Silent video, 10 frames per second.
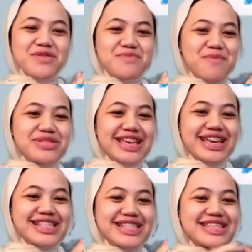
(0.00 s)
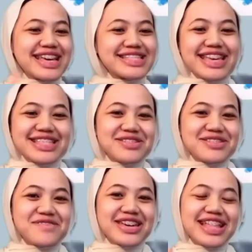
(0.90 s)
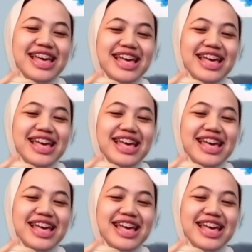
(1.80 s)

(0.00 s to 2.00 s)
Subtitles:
properties, let's get to know it.